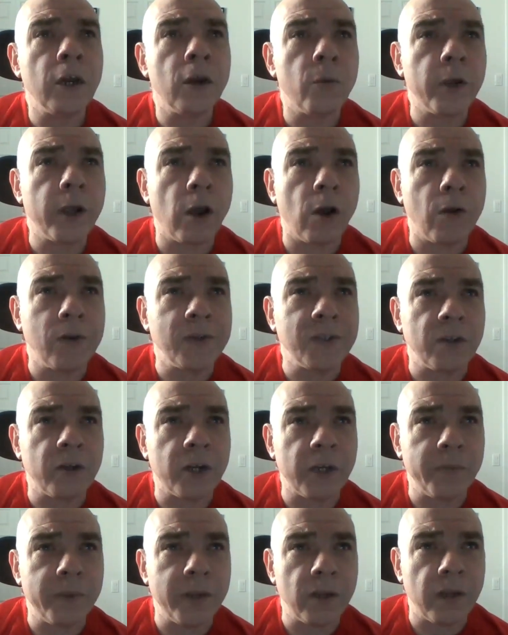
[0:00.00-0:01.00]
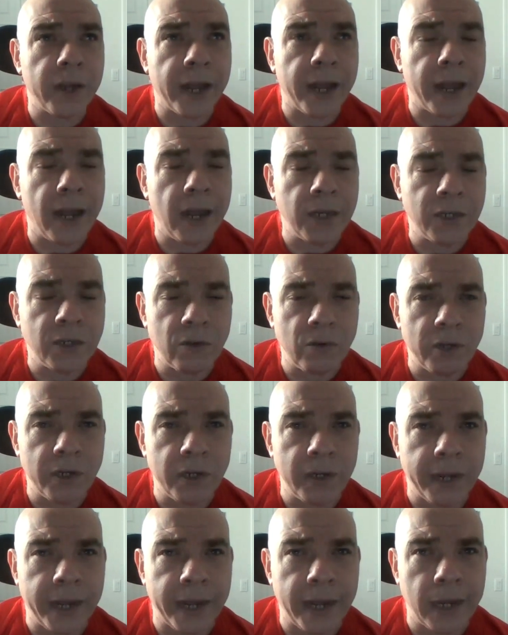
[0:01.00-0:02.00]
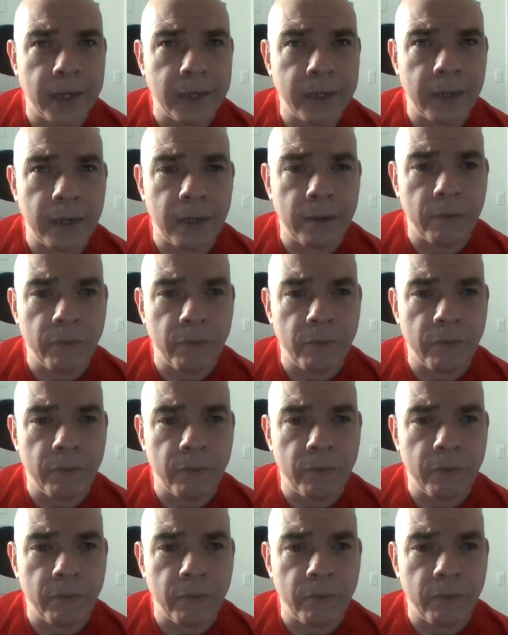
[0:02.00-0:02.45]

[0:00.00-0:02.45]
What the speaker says: We are also going to be looking at doing, again,